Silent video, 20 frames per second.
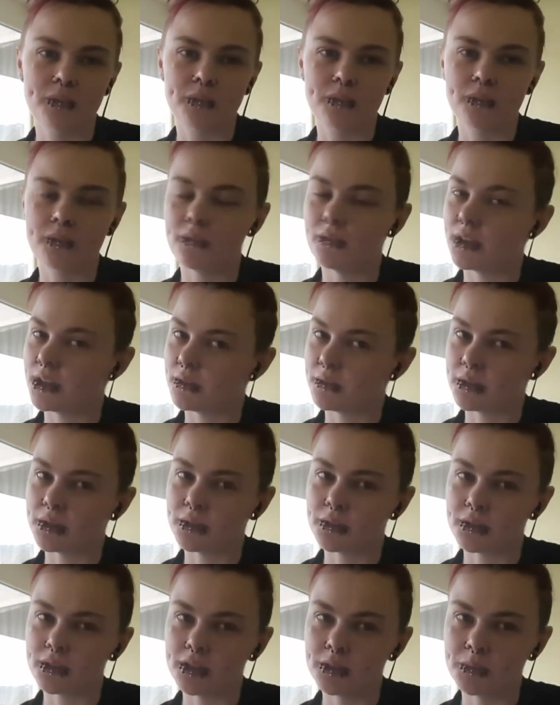very
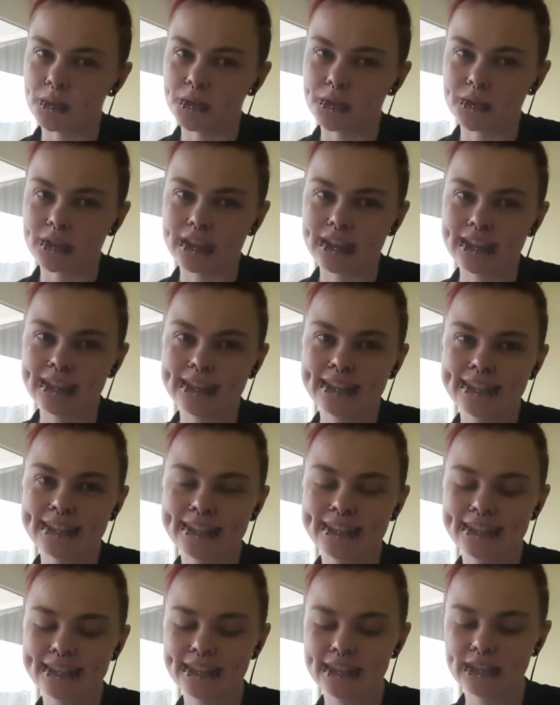early morning.
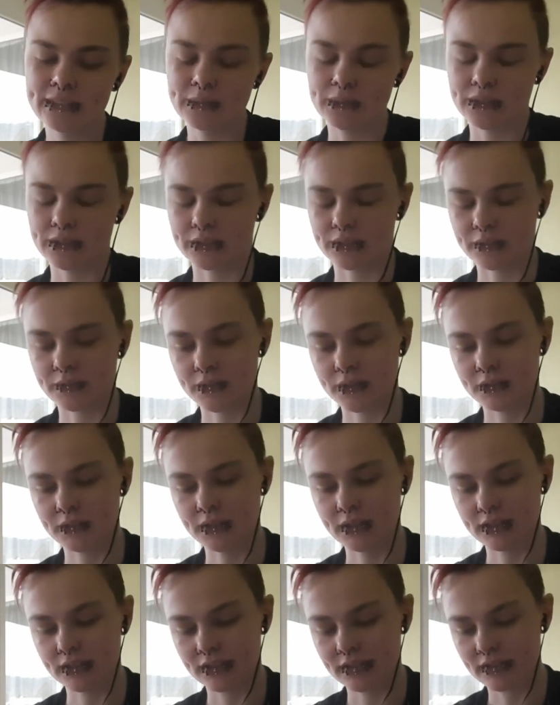Well, not
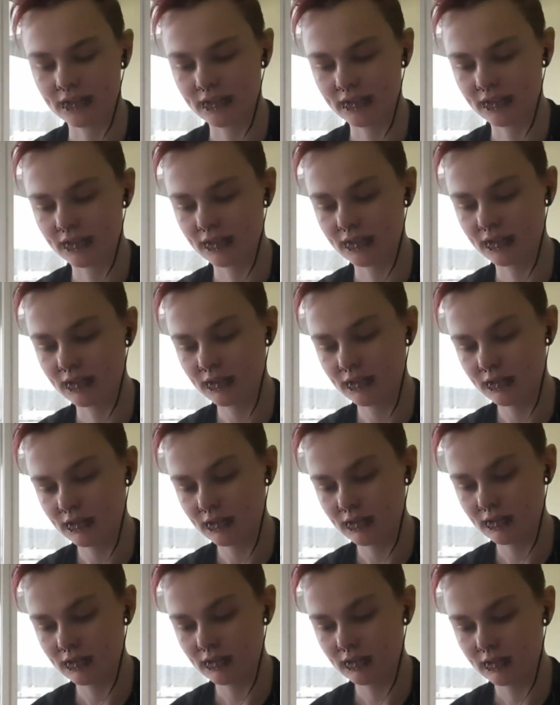very, it's
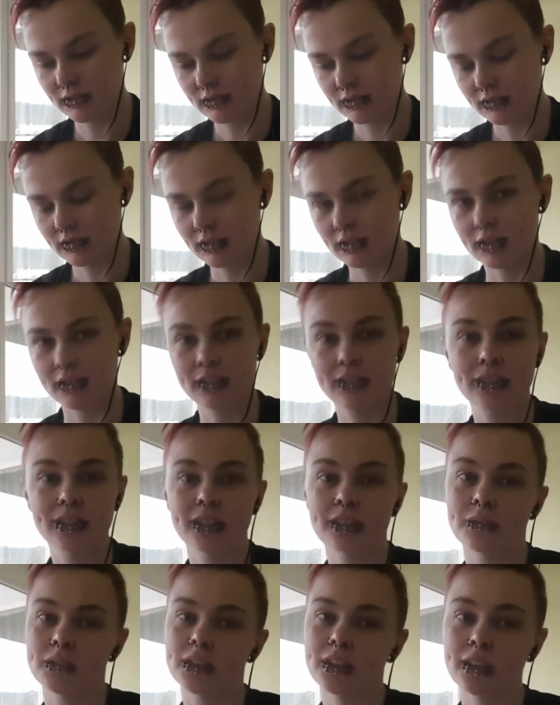like
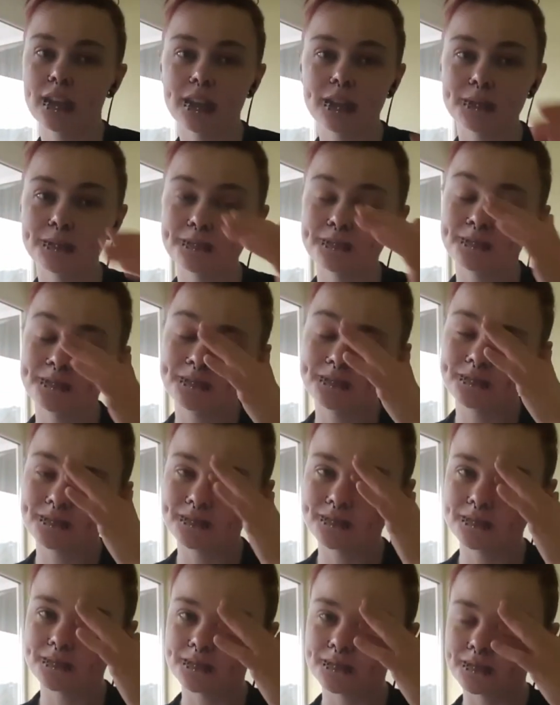7 a.m.
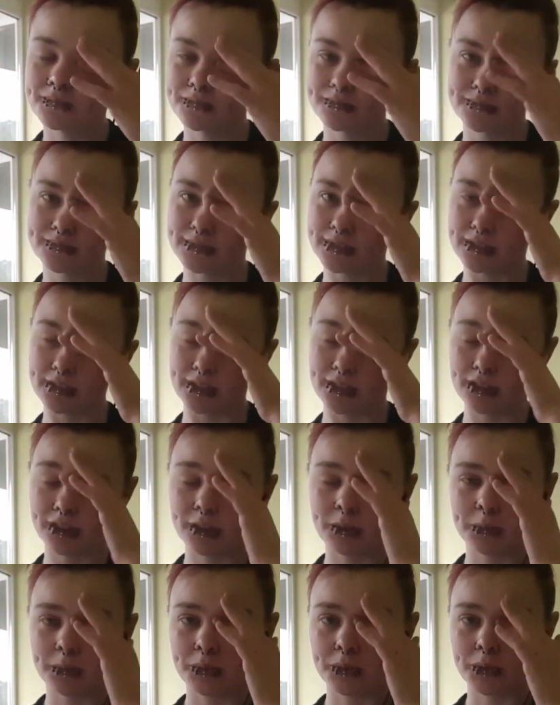I got
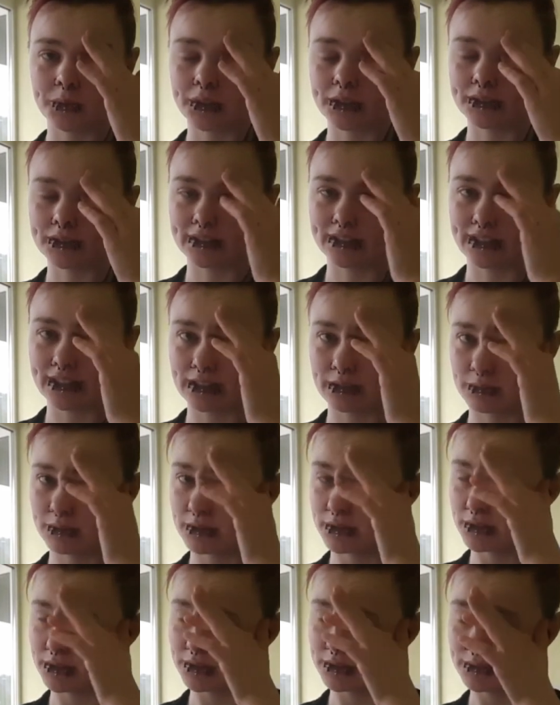up around an hour
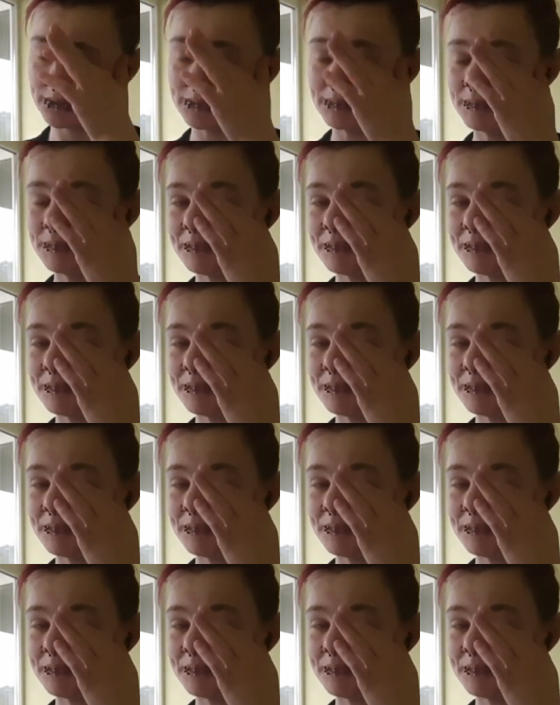ago.